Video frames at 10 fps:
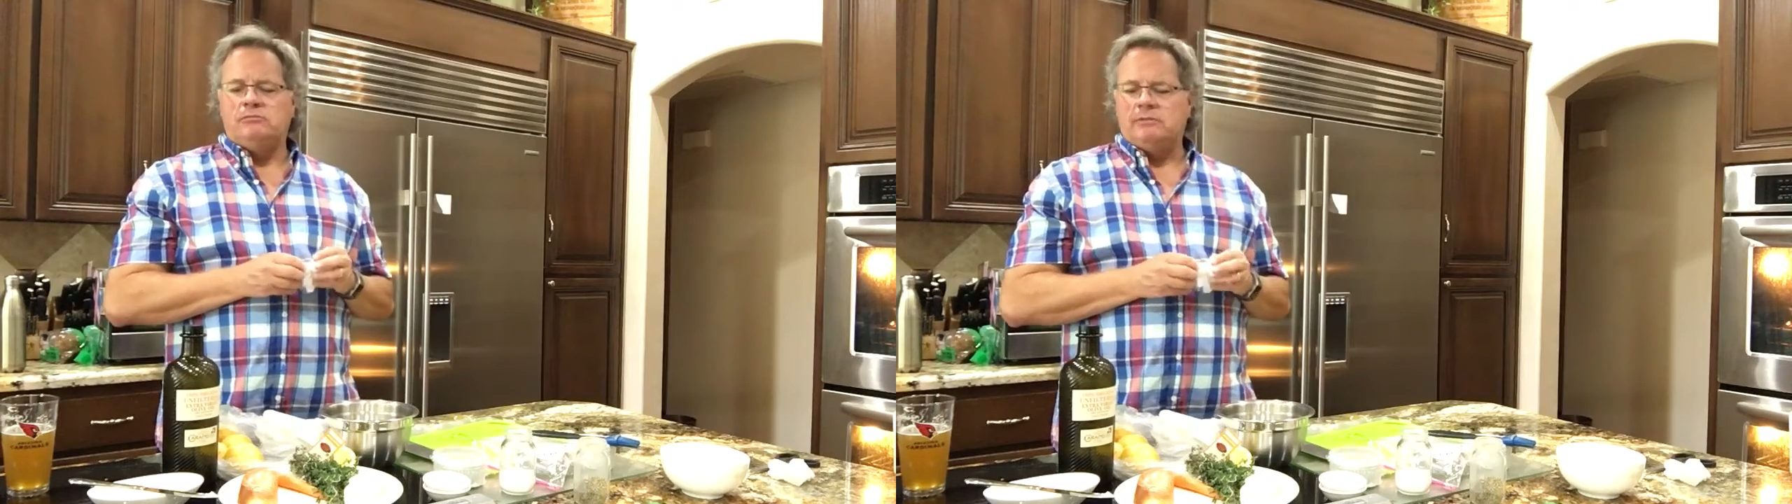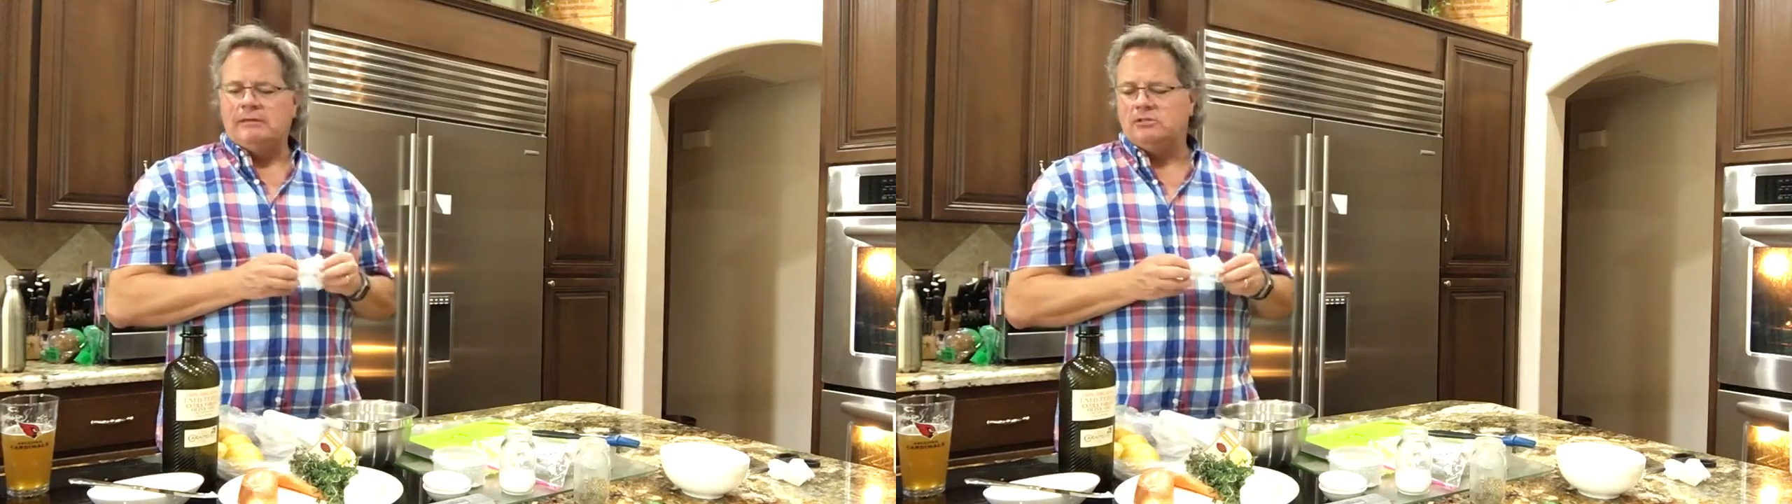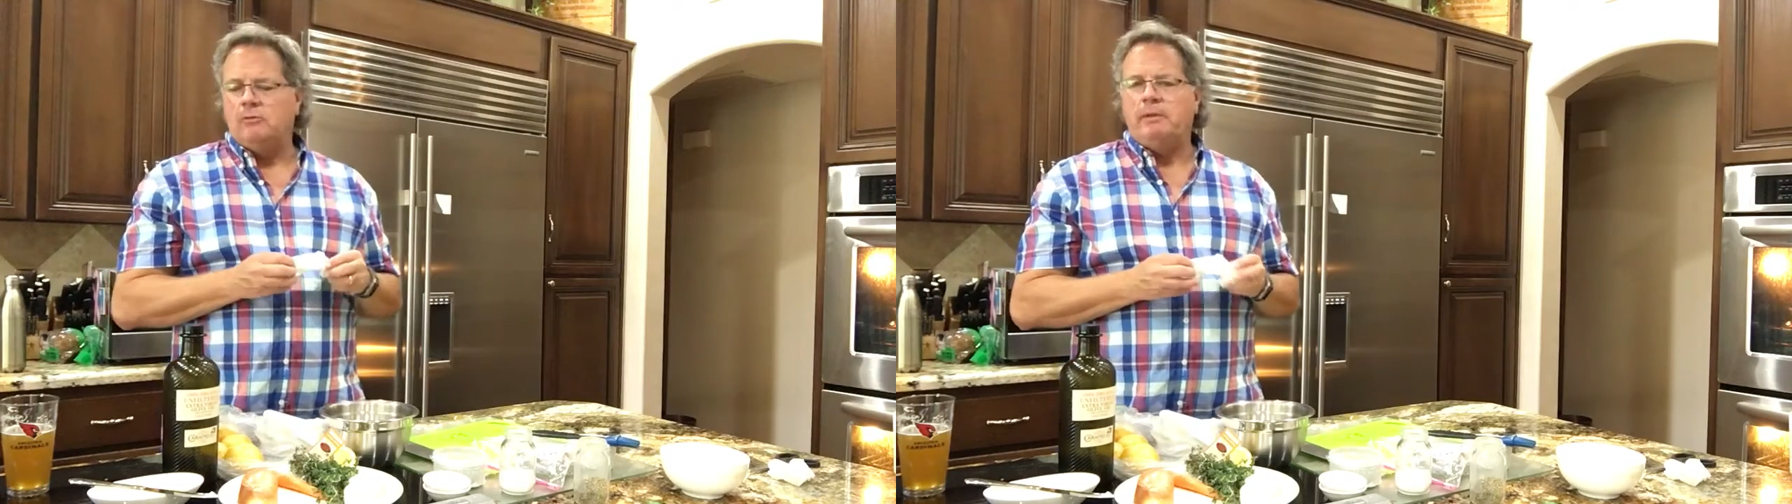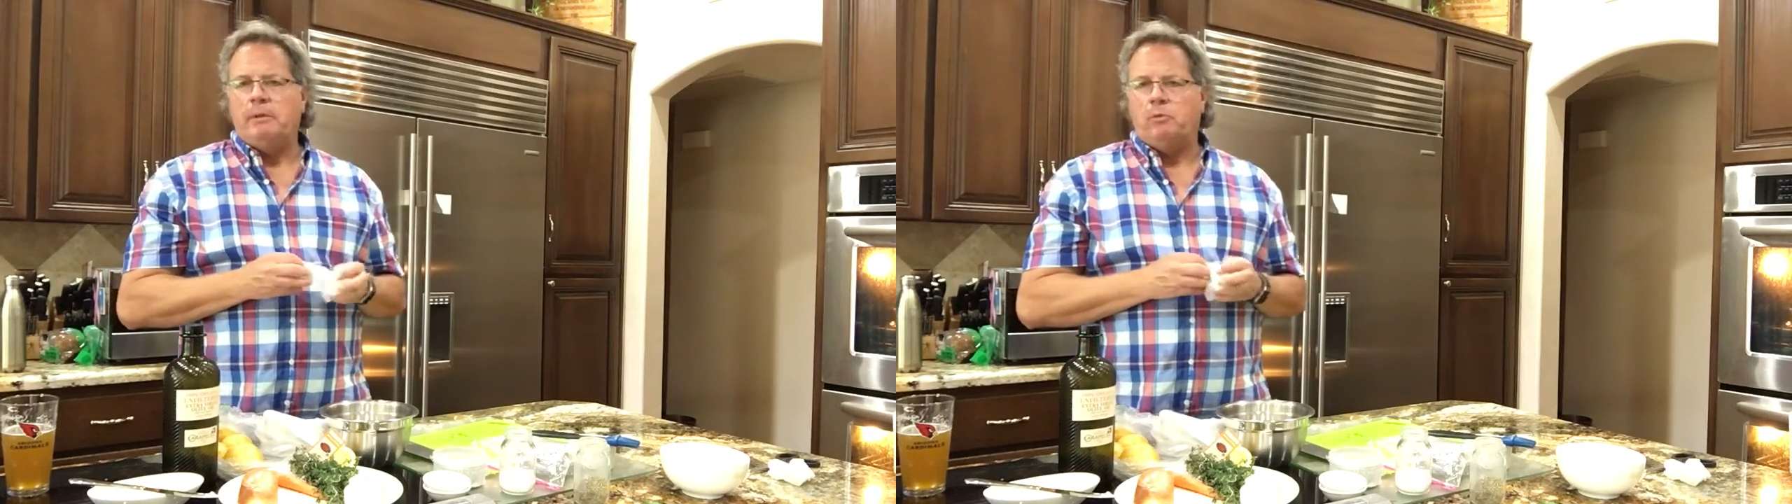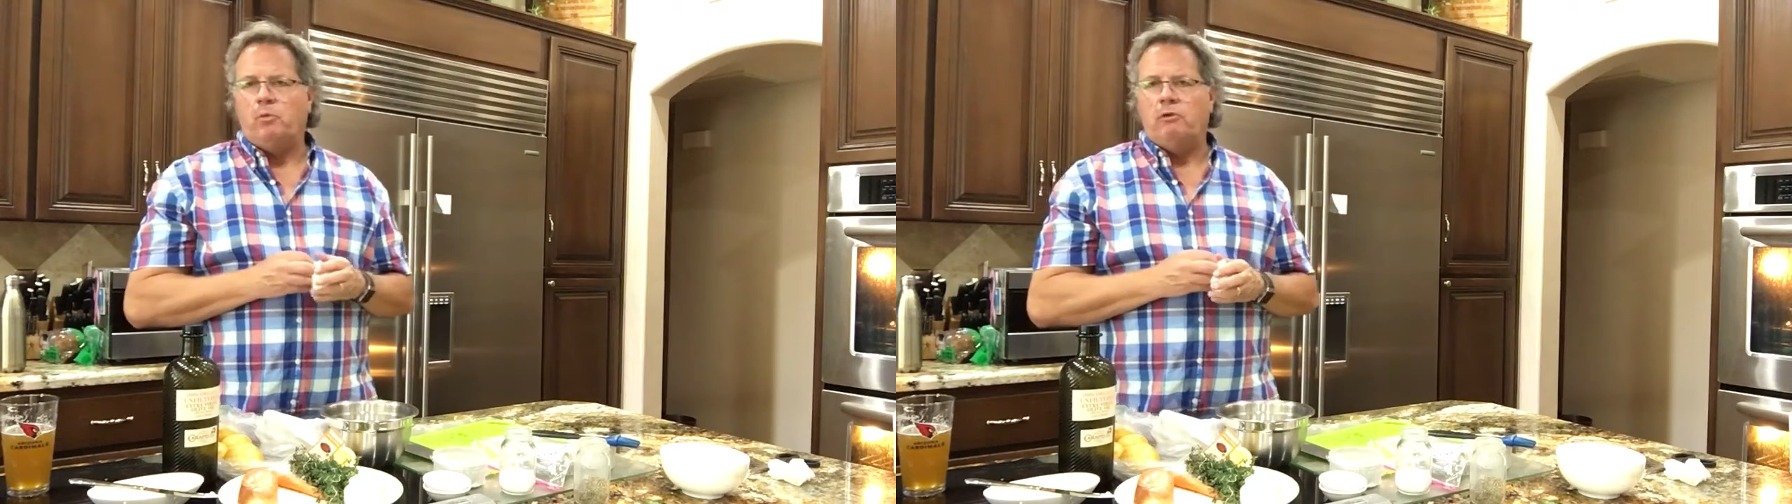that so many
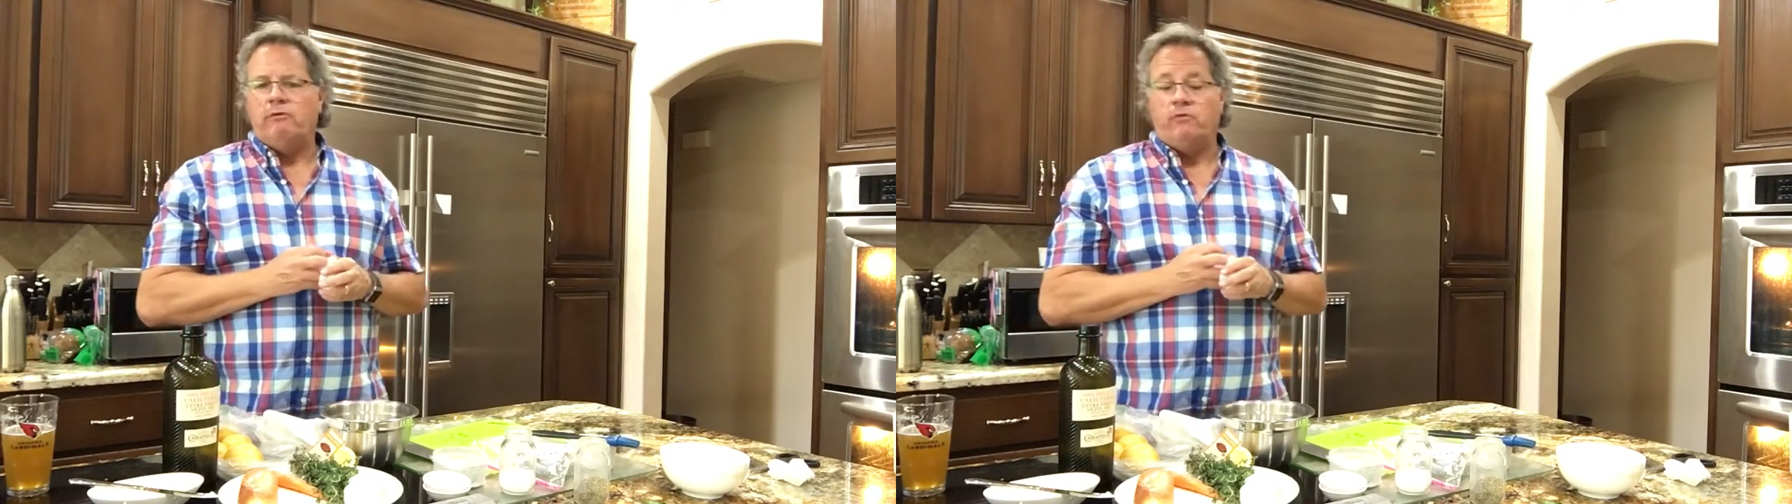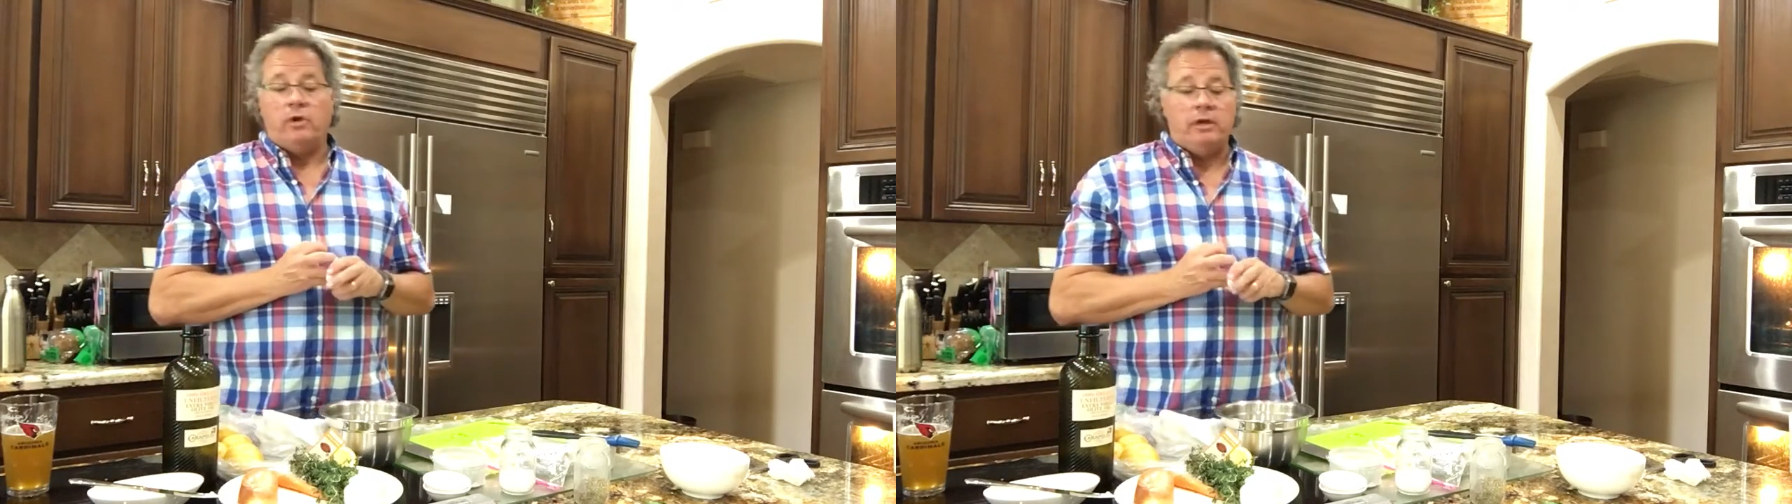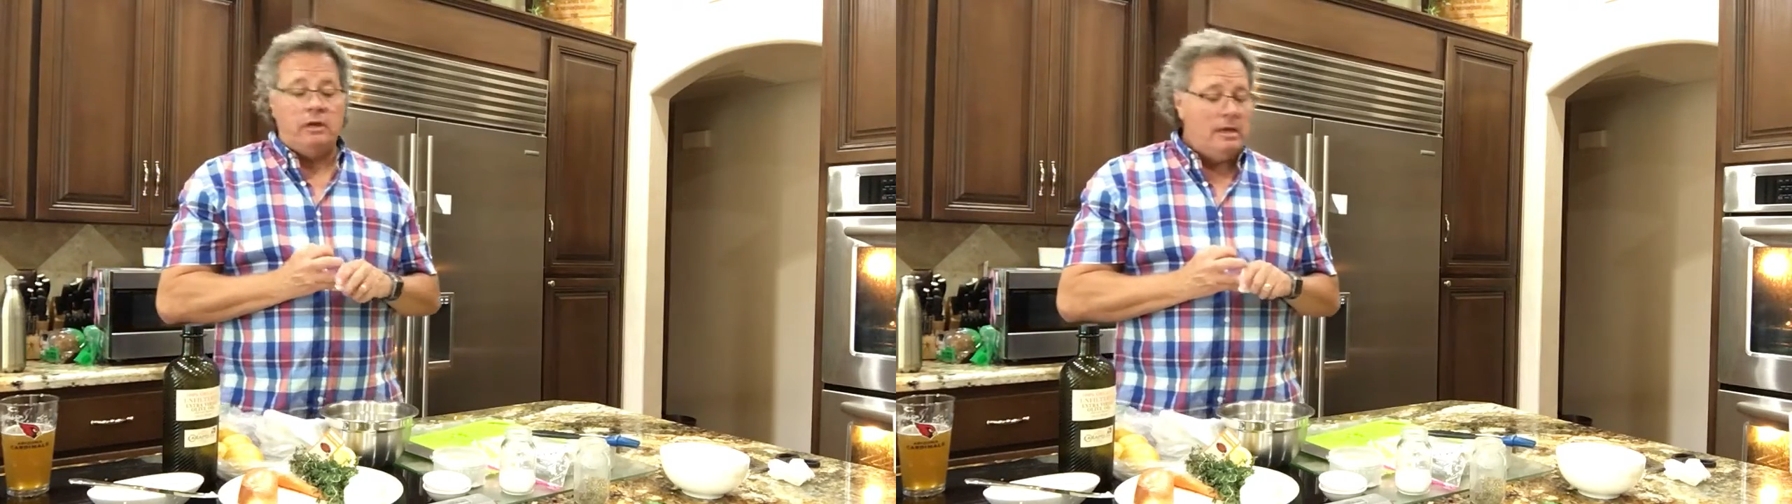people want to avoid.